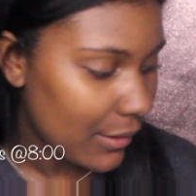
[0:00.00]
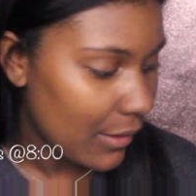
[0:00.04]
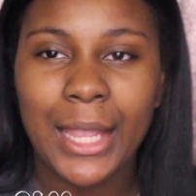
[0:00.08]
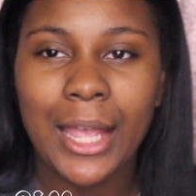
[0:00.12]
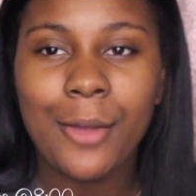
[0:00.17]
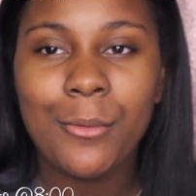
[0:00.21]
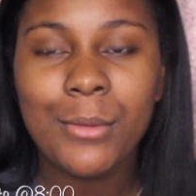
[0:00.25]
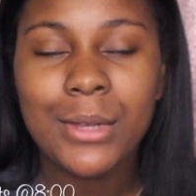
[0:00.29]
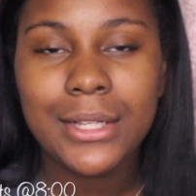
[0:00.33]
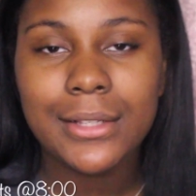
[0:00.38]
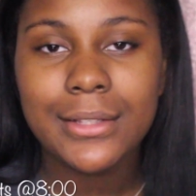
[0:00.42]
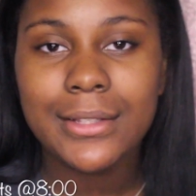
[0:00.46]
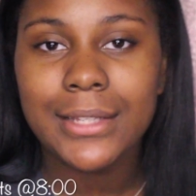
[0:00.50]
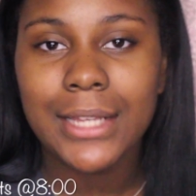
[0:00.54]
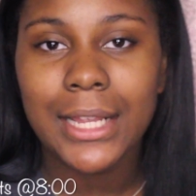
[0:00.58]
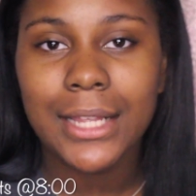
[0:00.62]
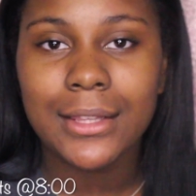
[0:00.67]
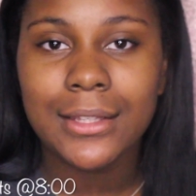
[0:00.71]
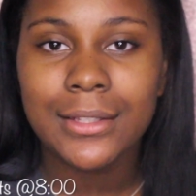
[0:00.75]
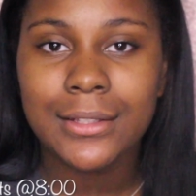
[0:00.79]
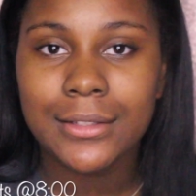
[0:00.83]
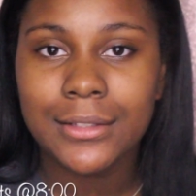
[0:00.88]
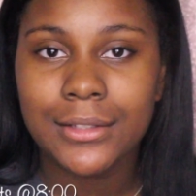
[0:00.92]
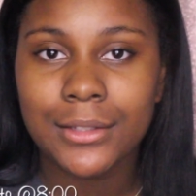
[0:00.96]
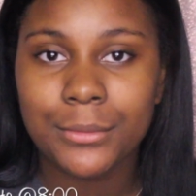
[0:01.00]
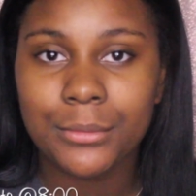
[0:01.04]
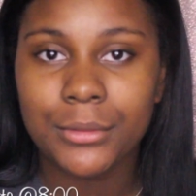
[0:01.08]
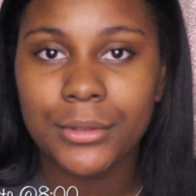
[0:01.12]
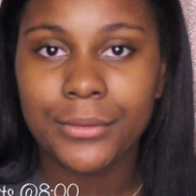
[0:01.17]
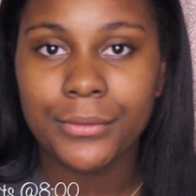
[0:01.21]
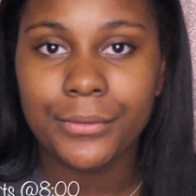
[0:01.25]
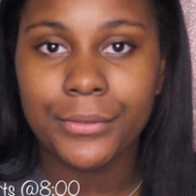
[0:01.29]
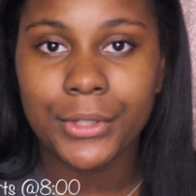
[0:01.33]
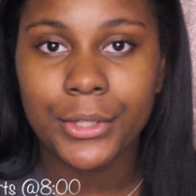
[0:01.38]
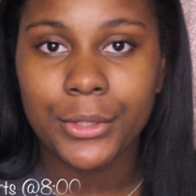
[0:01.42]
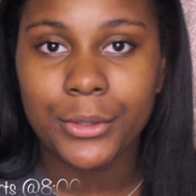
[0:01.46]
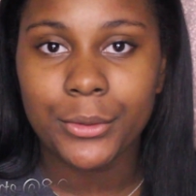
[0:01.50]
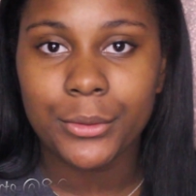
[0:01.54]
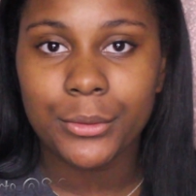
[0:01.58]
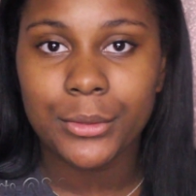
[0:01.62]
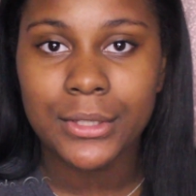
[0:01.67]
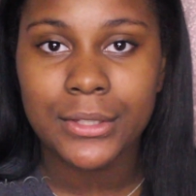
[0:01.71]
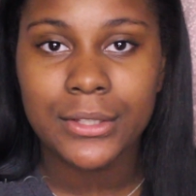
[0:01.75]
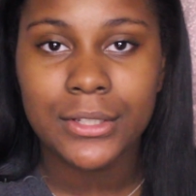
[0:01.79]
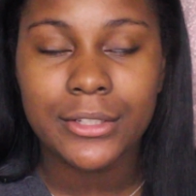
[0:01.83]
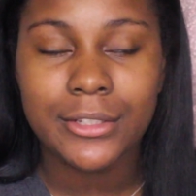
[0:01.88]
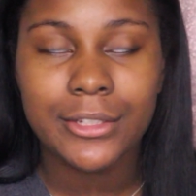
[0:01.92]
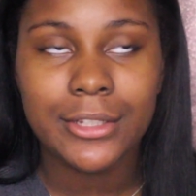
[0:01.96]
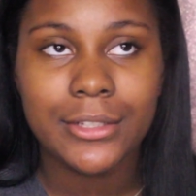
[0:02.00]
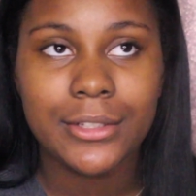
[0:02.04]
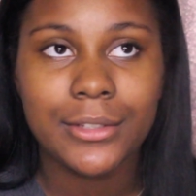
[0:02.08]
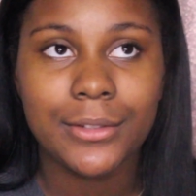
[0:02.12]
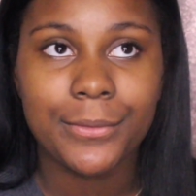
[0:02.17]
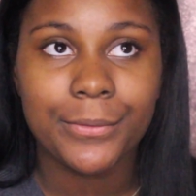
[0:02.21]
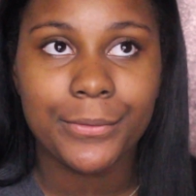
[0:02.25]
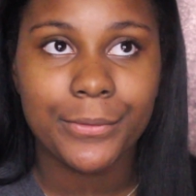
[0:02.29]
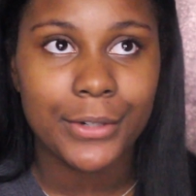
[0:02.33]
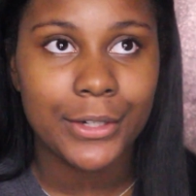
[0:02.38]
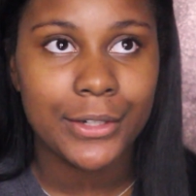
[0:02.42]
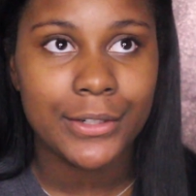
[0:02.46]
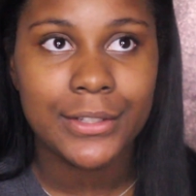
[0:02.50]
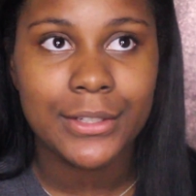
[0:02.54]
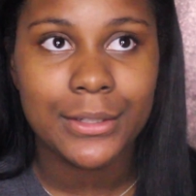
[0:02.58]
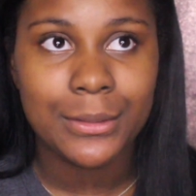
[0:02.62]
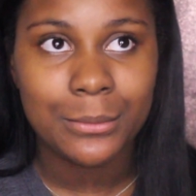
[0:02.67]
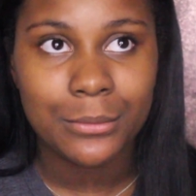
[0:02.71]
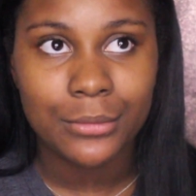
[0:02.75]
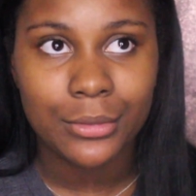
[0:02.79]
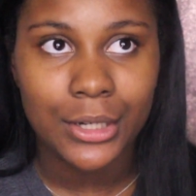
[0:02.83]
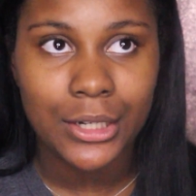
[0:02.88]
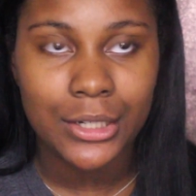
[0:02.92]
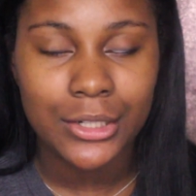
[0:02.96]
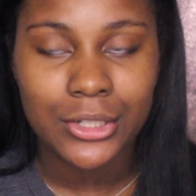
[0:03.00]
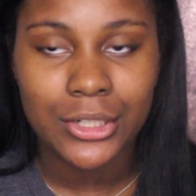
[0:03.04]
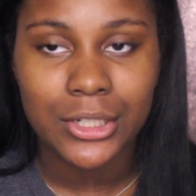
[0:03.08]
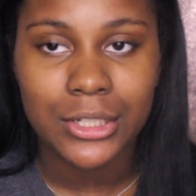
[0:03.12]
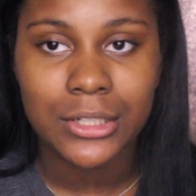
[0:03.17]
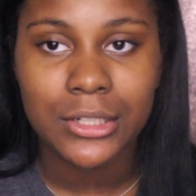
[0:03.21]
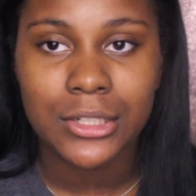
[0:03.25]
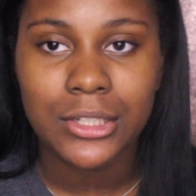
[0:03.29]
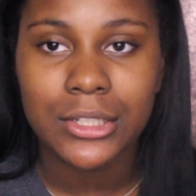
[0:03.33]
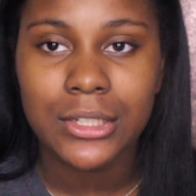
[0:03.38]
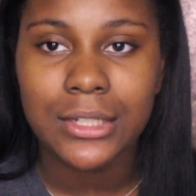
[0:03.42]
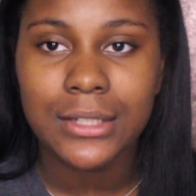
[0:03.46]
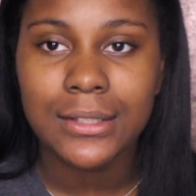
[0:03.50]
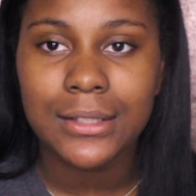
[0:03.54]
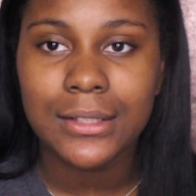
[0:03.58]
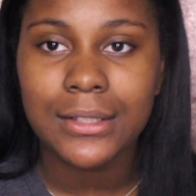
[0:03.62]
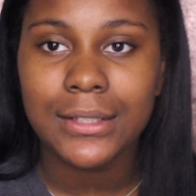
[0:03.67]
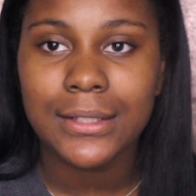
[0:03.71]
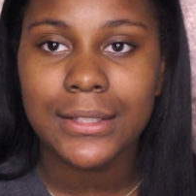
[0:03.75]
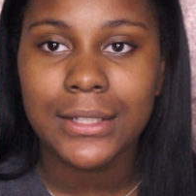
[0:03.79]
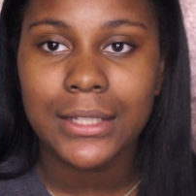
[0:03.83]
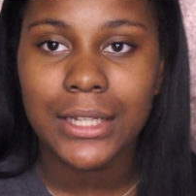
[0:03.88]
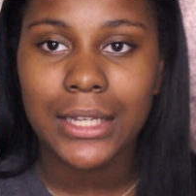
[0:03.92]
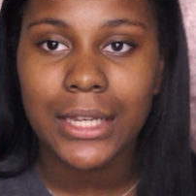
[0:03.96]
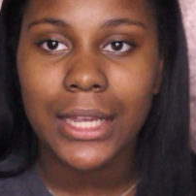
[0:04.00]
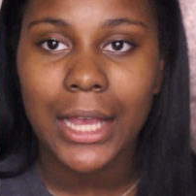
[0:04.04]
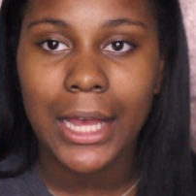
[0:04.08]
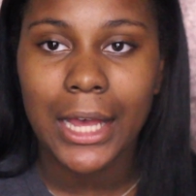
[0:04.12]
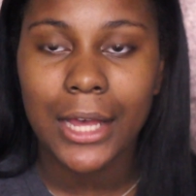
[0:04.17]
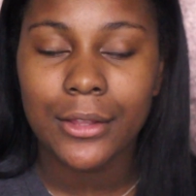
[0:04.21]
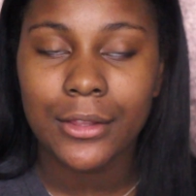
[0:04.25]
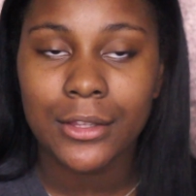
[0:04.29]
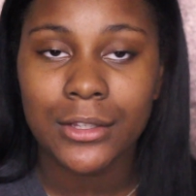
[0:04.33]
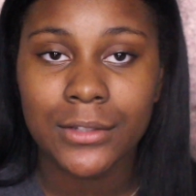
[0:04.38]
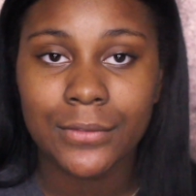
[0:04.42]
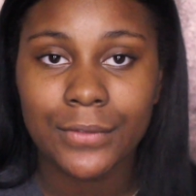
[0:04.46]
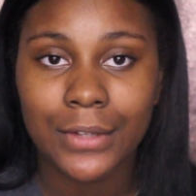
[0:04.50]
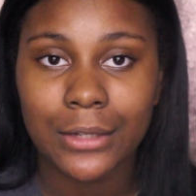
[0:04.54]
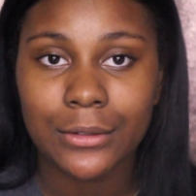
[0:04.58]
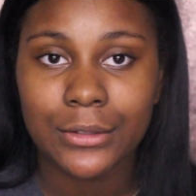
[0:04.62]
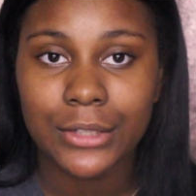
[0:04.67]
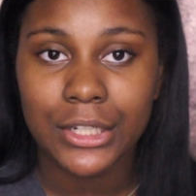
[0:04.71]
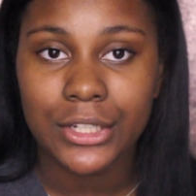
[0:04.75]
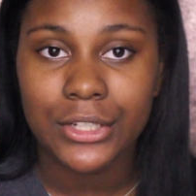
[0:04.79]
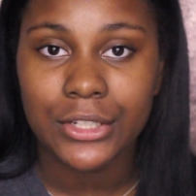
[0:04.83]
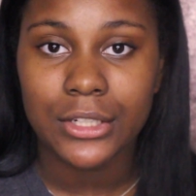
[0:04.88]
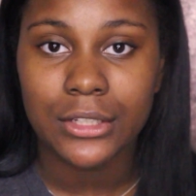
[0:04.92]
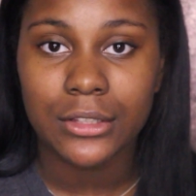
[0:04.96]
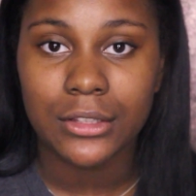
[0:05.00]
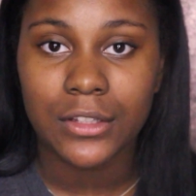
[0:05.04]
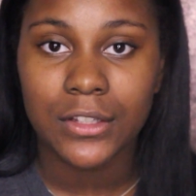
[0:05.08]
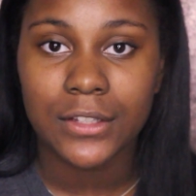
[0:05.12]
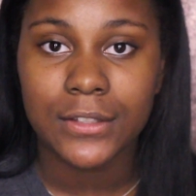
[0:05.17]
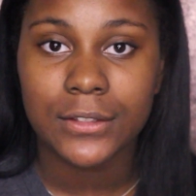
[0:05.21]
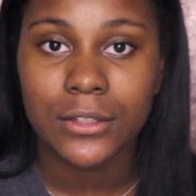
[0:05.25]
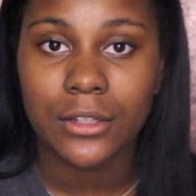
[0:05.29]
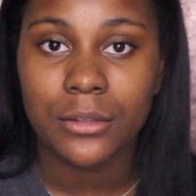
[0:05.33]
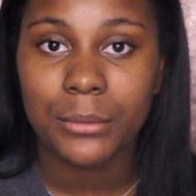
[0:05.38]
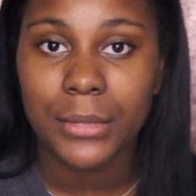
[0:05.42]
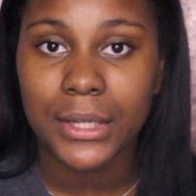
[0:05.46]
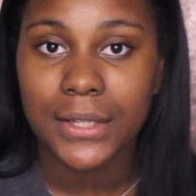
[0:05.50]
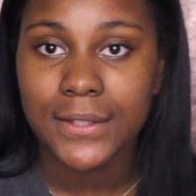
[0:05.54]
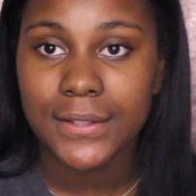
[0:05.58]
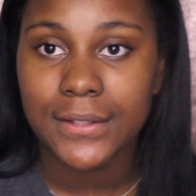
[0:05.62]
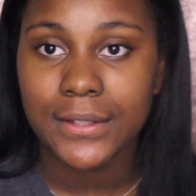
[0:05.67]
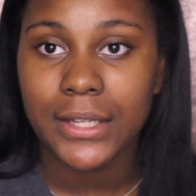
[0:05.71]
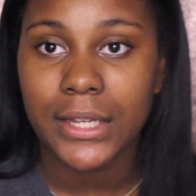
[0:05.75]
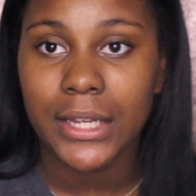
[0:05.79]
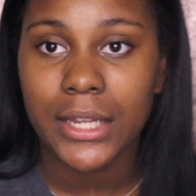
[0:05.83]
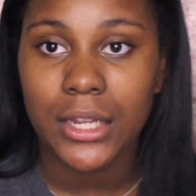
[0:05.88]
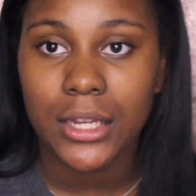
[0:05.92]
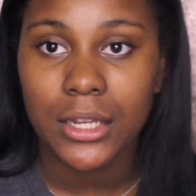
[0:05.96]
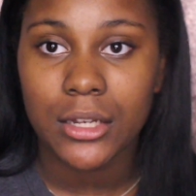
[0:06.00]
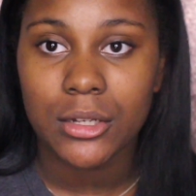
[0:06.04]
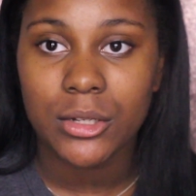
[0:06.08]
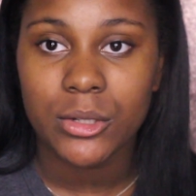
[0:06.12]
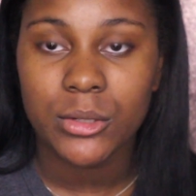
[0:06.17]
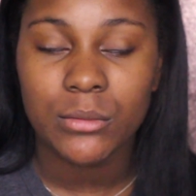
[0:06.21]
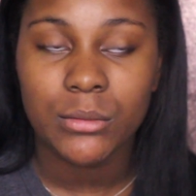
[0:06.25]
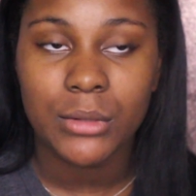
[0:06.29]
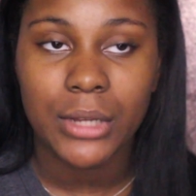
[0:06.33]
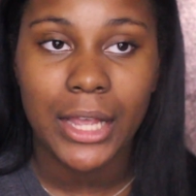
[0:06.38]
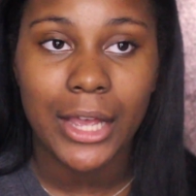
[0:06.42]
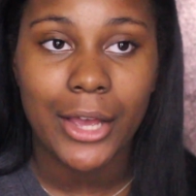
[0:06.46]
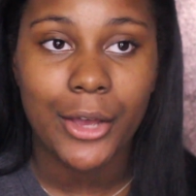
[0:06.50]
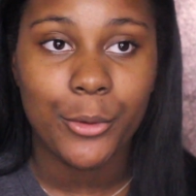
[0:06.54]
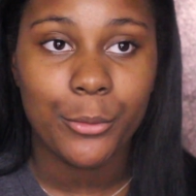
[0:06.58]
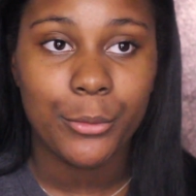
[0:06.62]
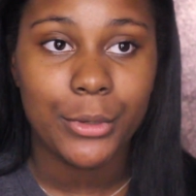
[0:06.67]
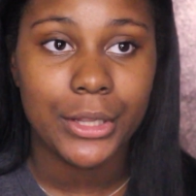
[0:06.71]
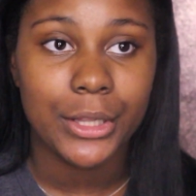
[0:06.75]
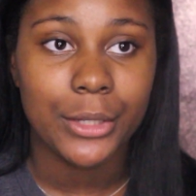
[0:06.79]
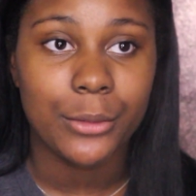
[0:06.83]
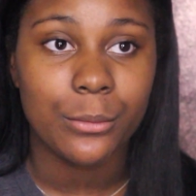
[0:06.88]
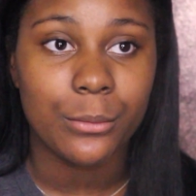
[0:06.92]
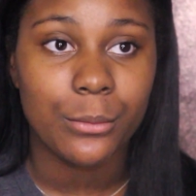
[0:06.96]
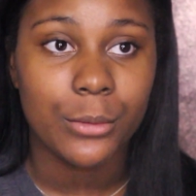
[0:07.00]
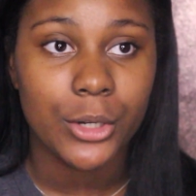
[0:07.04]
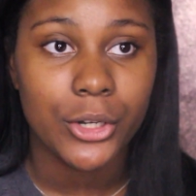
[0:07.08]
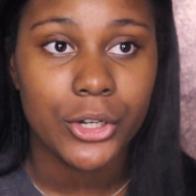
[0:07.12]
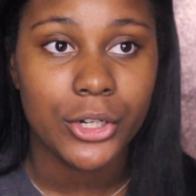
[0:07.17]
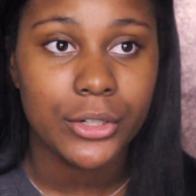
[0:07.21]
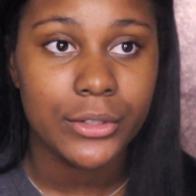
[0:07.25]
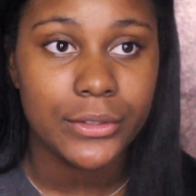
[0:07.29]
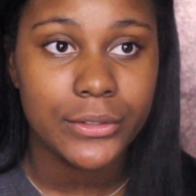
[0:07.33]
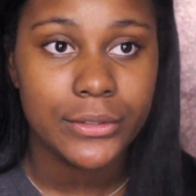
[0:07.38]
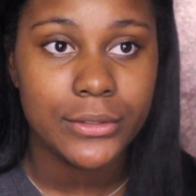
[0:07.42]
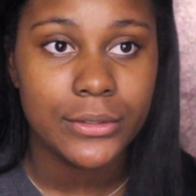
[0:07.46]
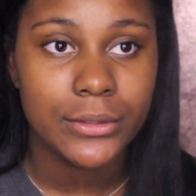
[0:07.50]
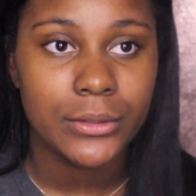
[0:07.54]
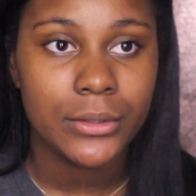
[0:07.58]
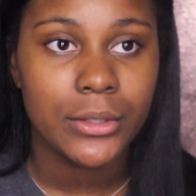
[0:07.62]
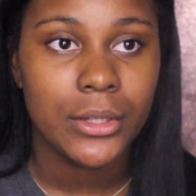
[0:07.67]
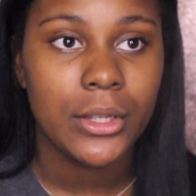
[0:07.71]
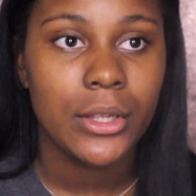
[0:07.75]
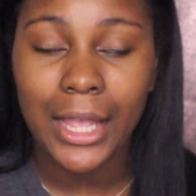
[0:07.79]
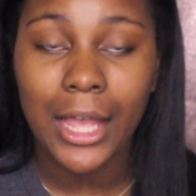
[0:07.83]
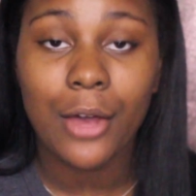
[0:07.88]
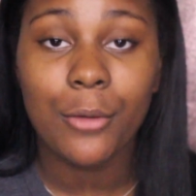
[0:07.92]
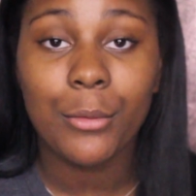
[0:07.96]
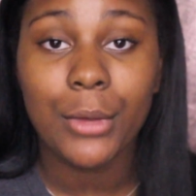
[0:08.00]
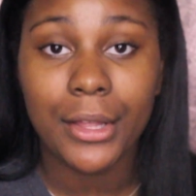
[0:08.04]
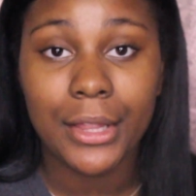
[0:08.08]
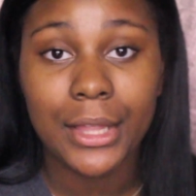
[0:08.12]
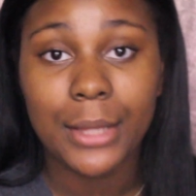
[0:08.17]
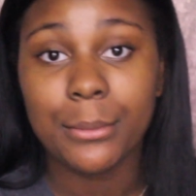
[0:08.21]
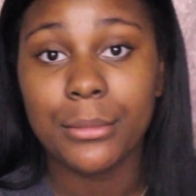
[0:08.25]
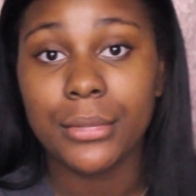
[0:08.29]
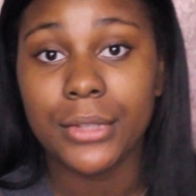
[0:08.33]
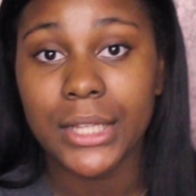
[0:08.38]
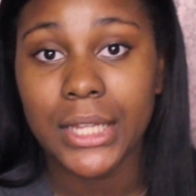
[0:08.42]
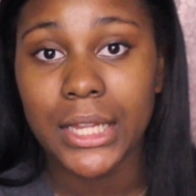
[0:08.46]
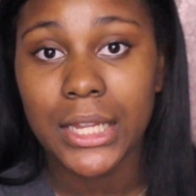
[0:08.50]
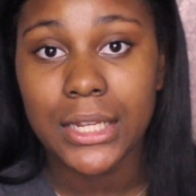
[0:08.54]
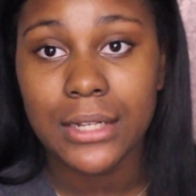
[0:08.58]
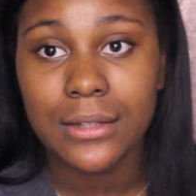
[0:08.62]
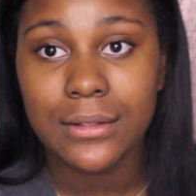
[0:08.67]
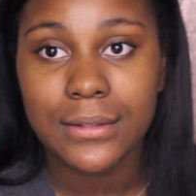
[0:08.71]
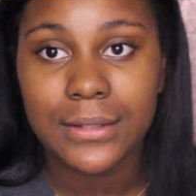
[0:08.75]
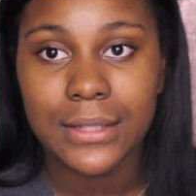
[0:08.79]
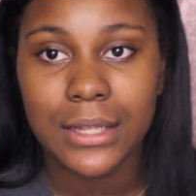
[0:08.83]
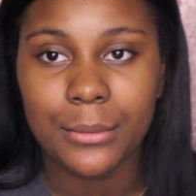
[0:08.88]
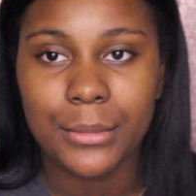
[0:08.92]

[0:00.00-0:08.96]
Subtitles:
I wouldn't say this is a review, this is just a first impressions, just to see how this foundation looks on my skin, how well it works, how well it blends.